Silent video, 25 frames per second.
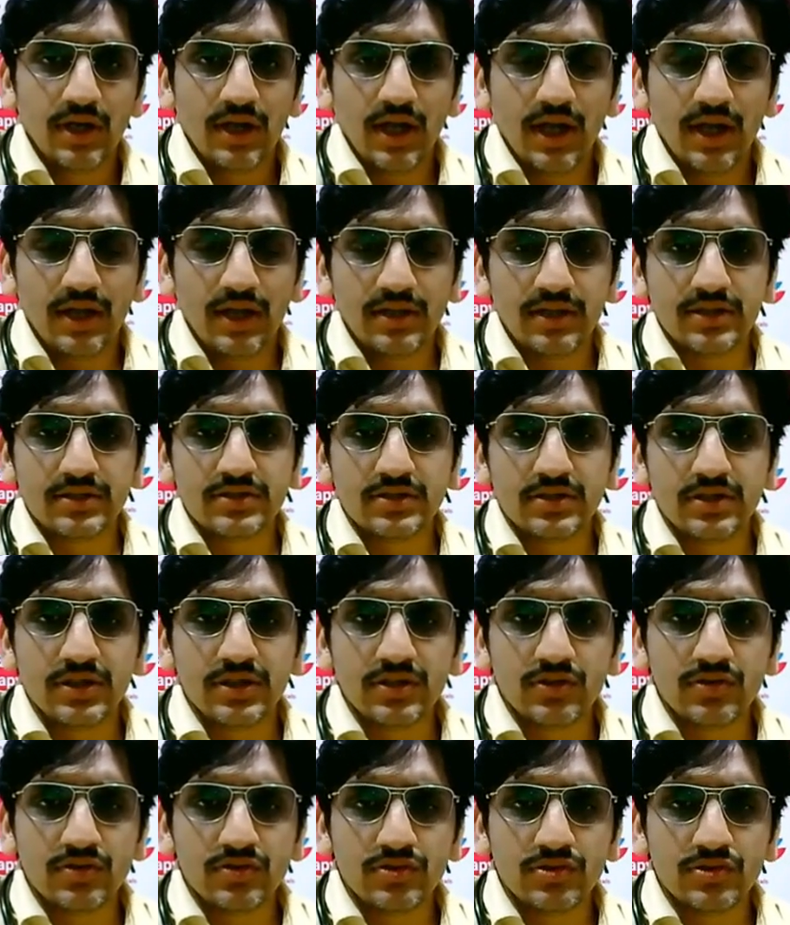and this leads
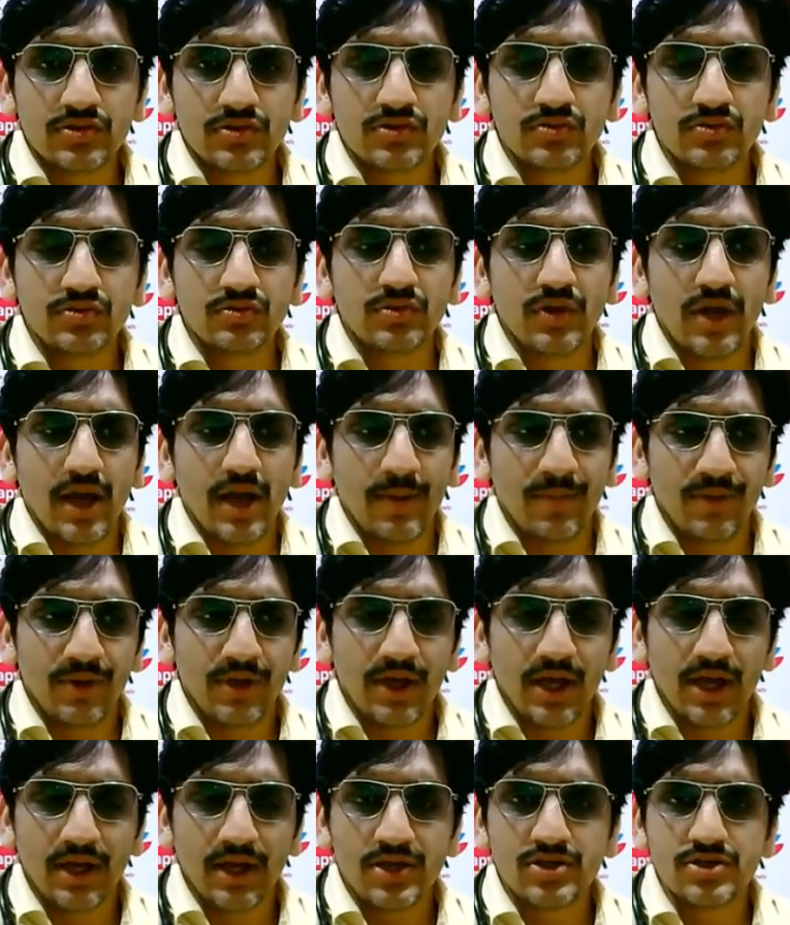to
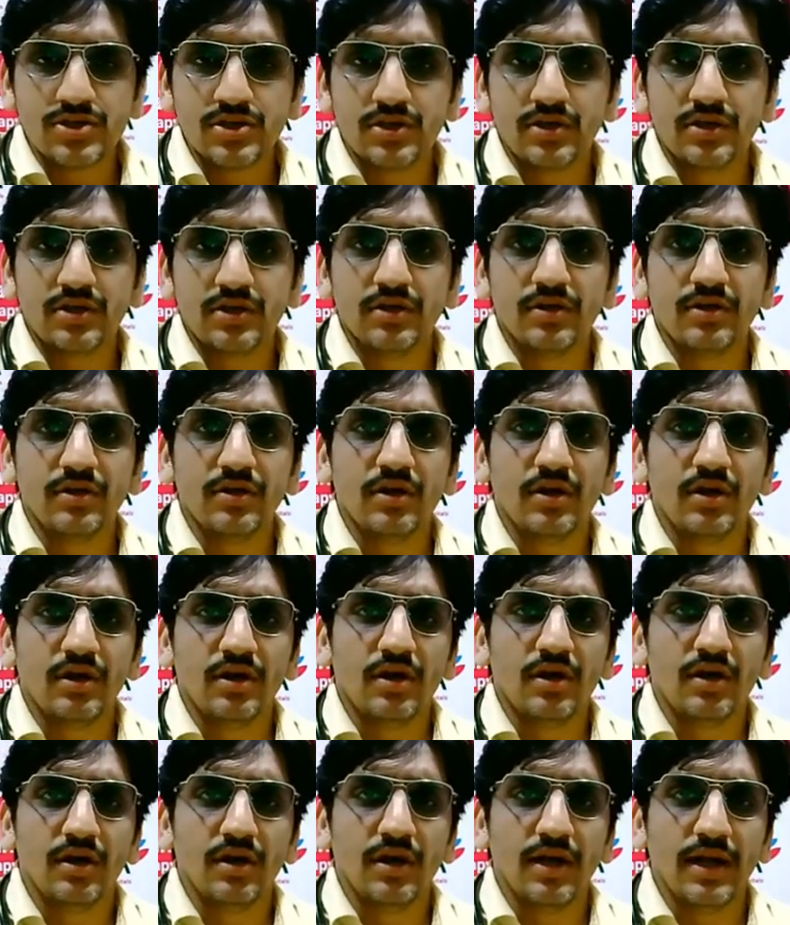apprehension,
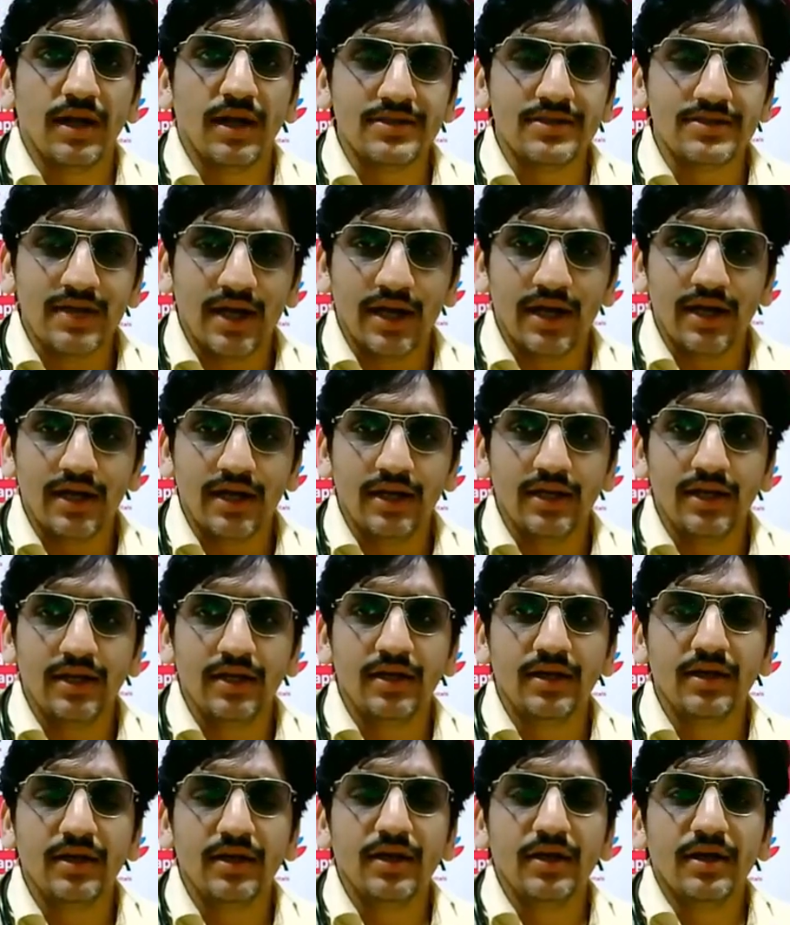
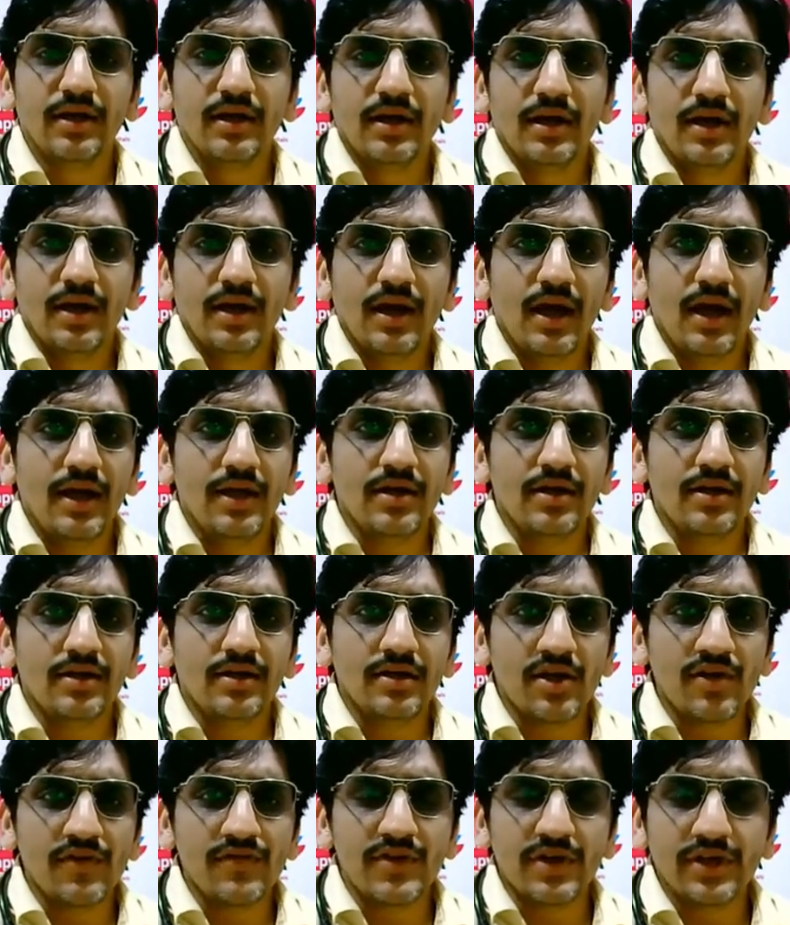anxiety, and
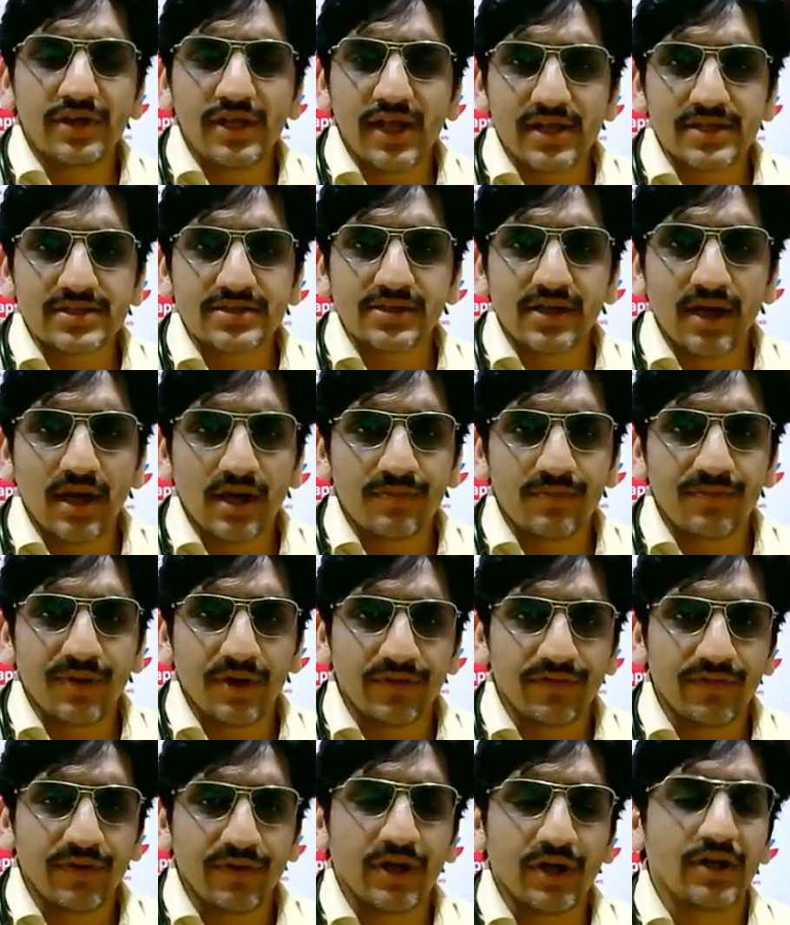none of the tests are
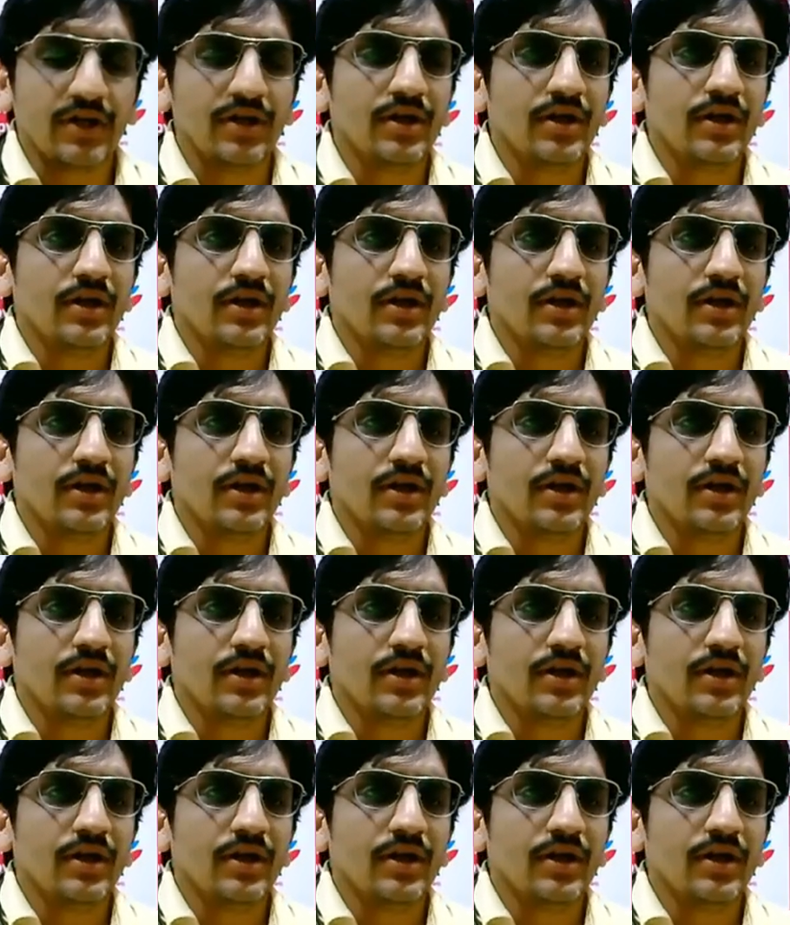perfect.